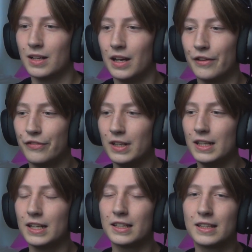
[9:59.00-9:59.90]
I feel
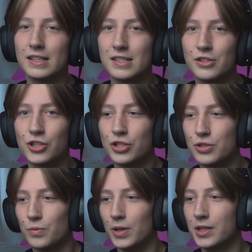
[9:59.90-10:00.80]
like this is just
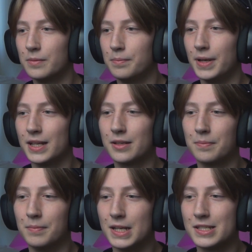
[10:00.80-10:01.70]
one big
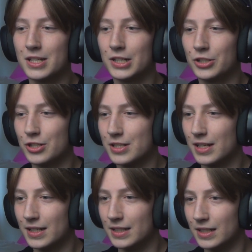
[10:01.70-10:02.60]

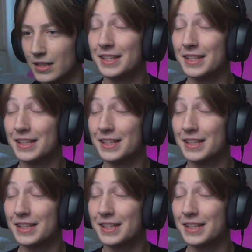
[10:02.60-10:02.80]
misunderstanding.